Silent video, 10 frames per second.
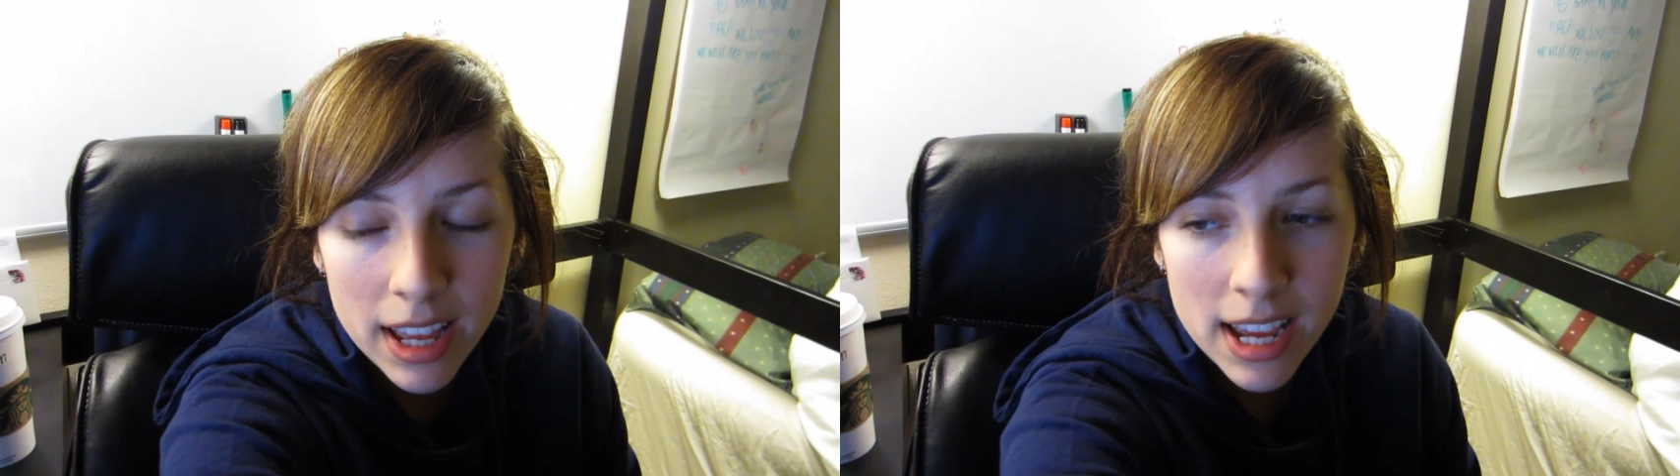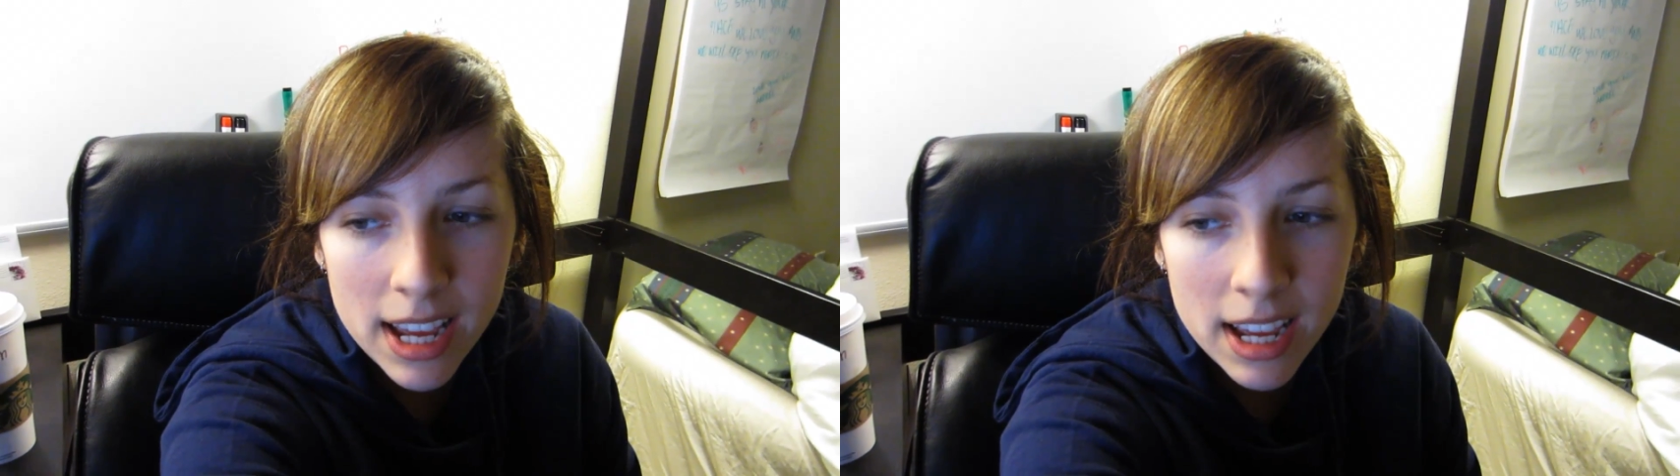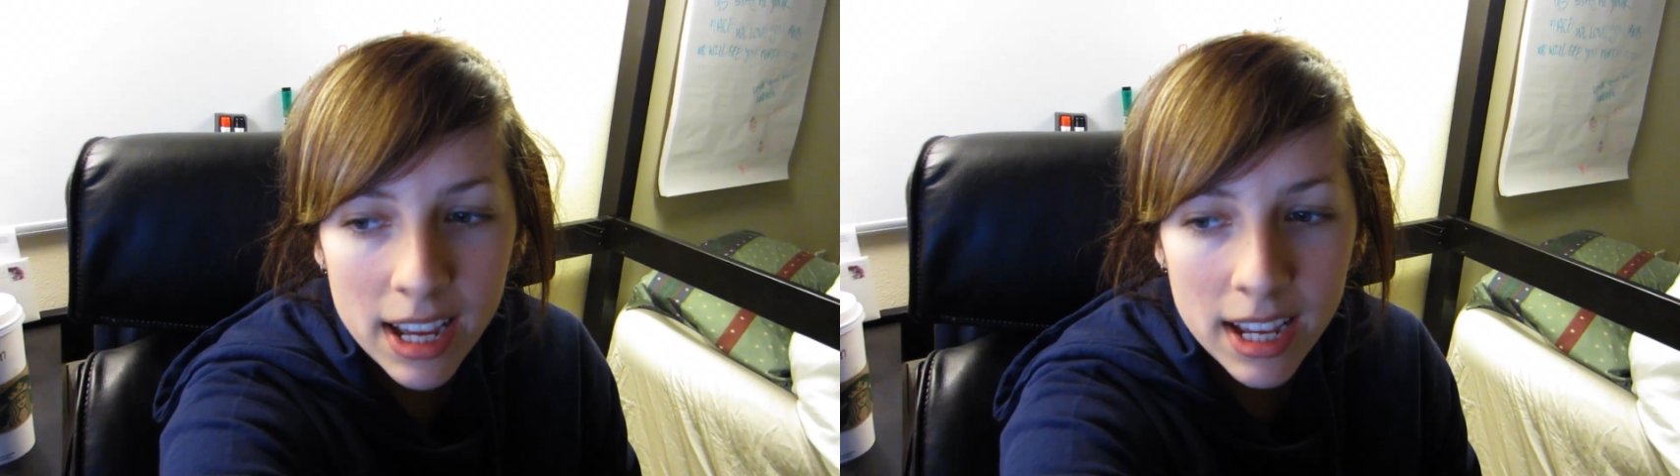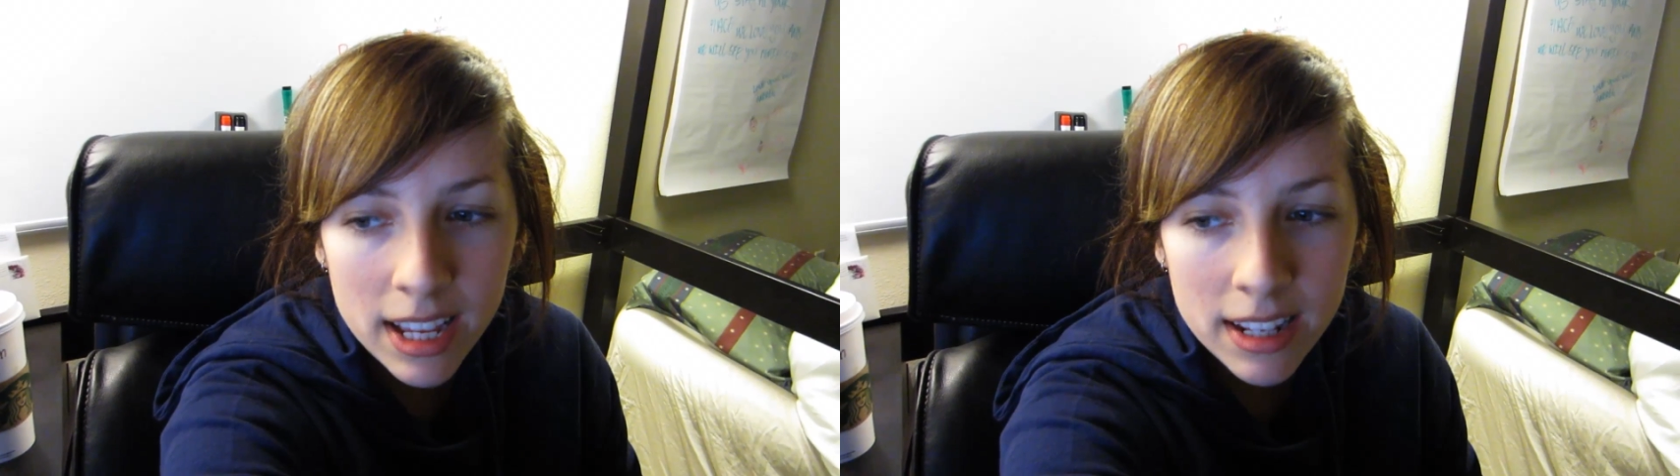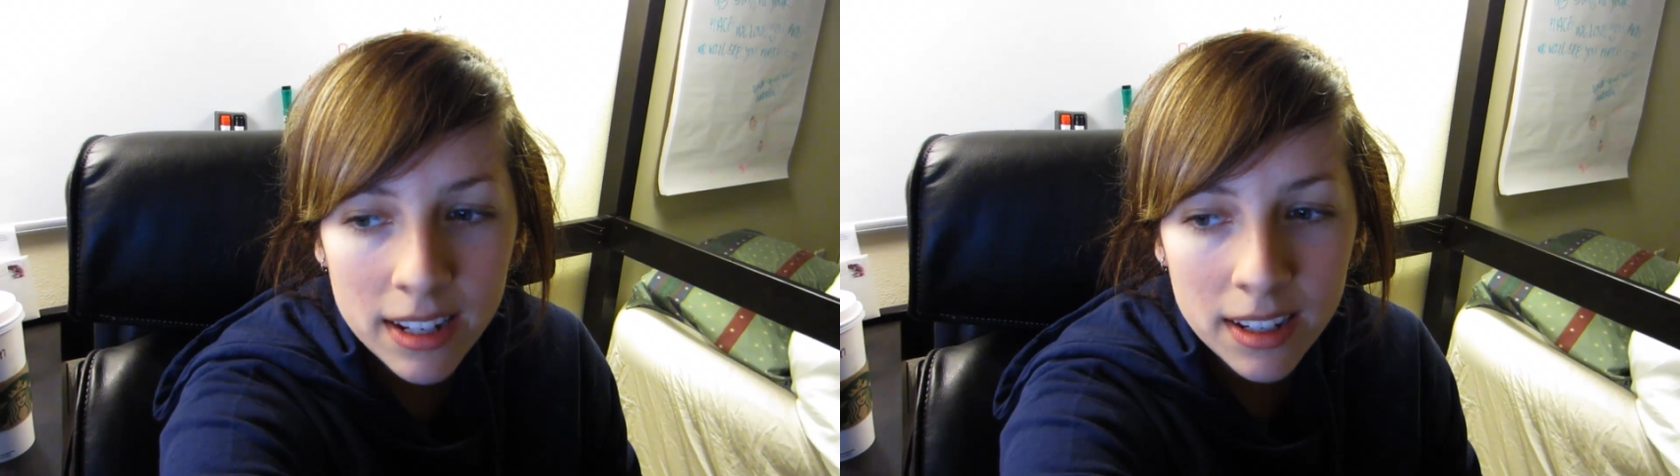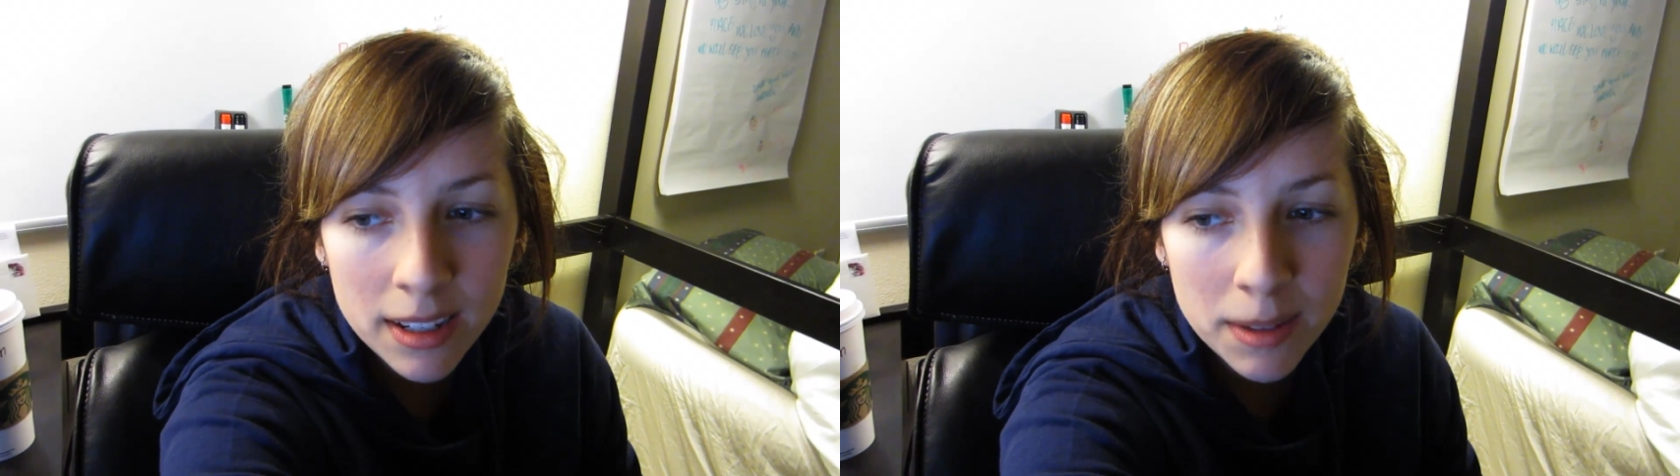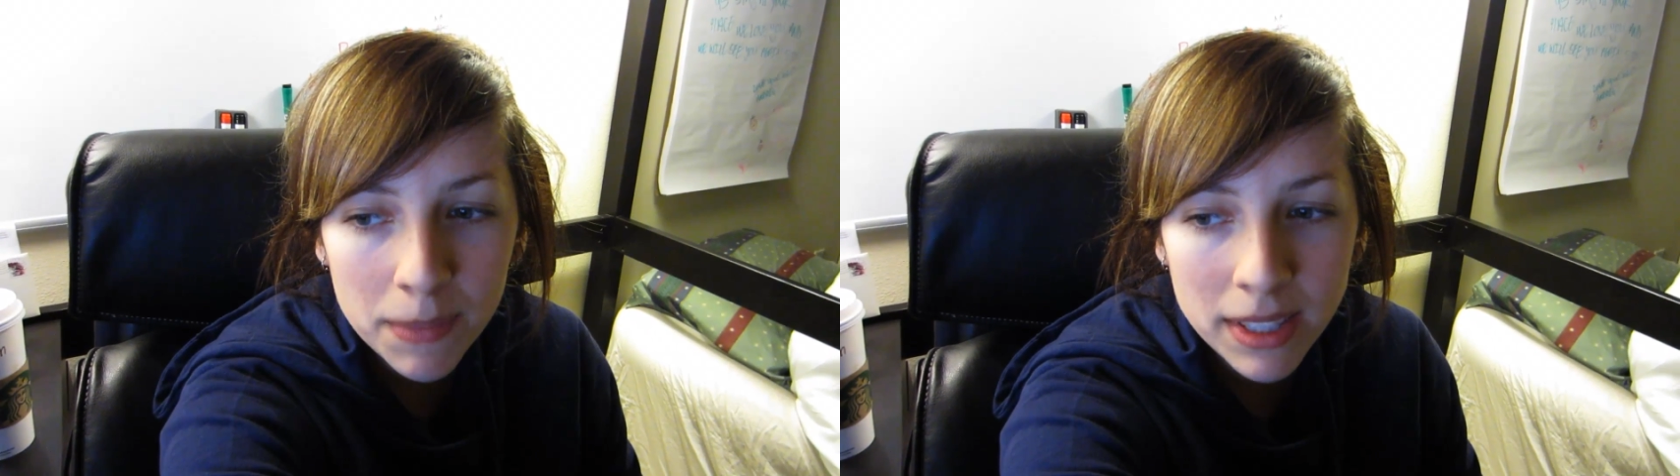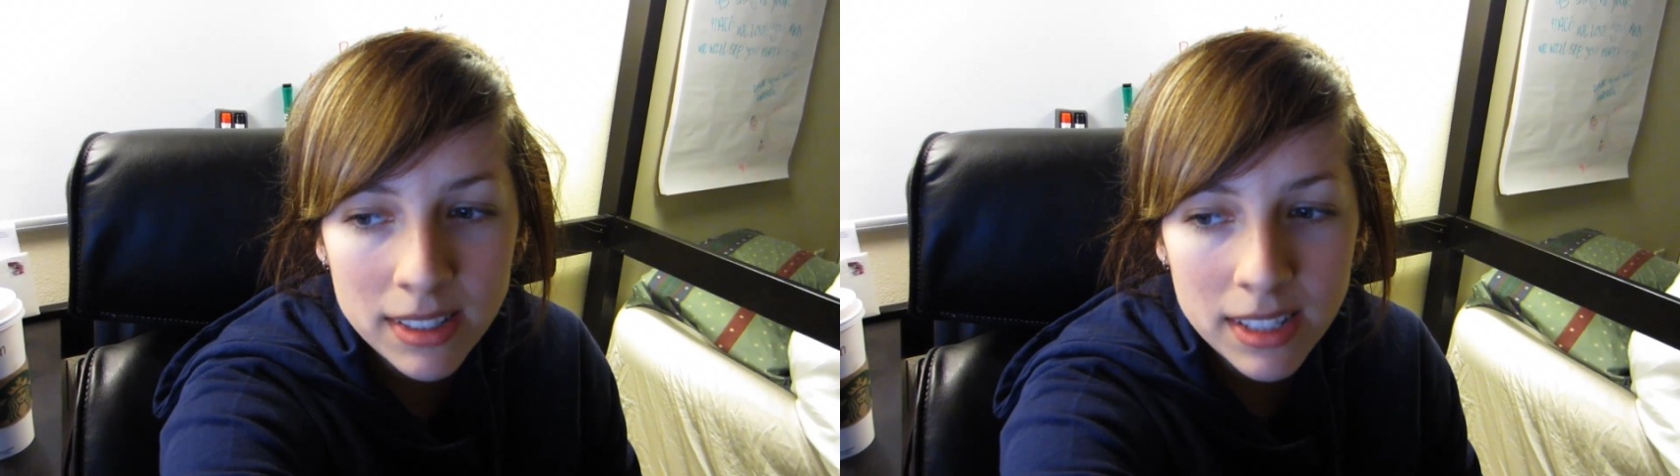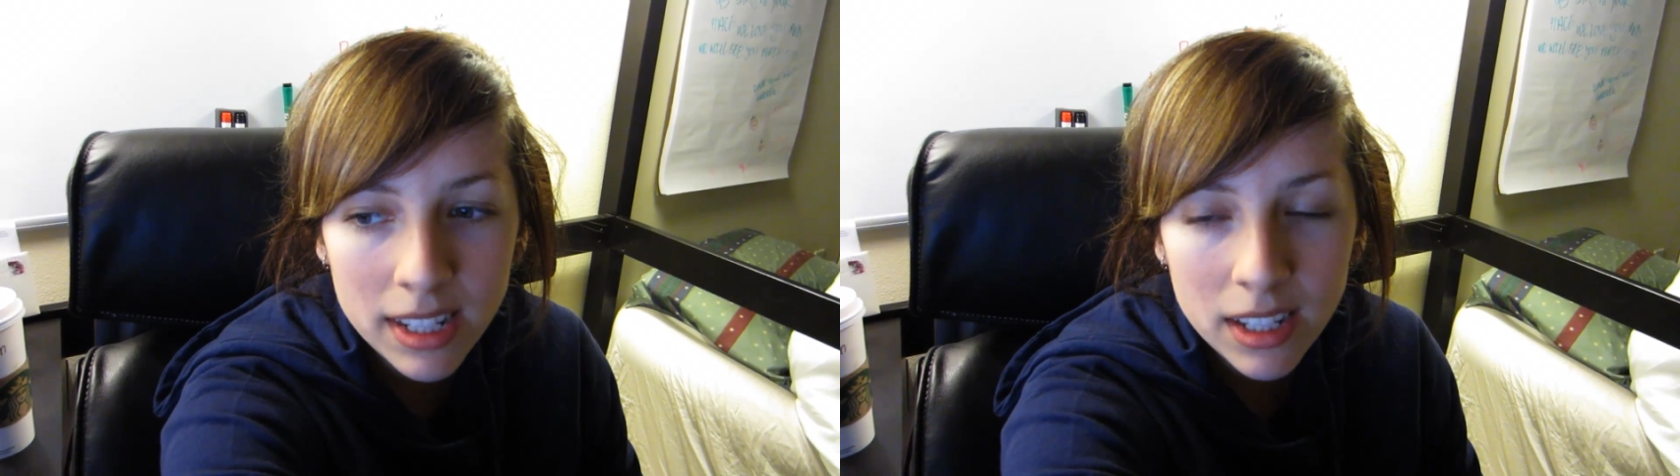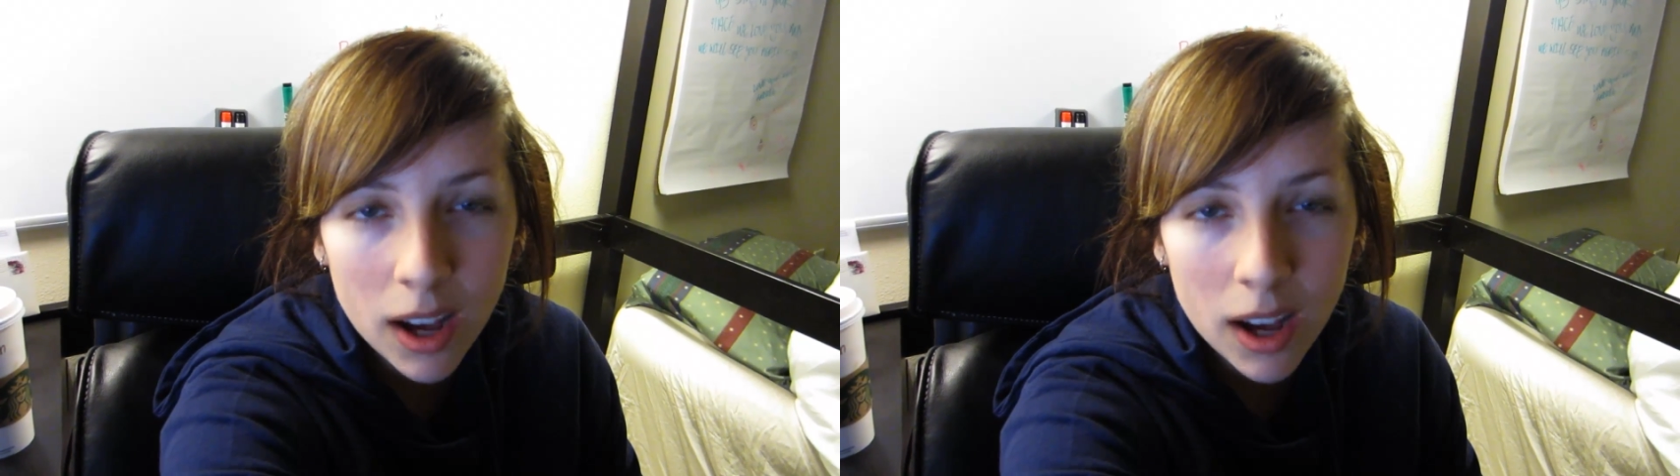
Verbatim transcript: and um, that's it.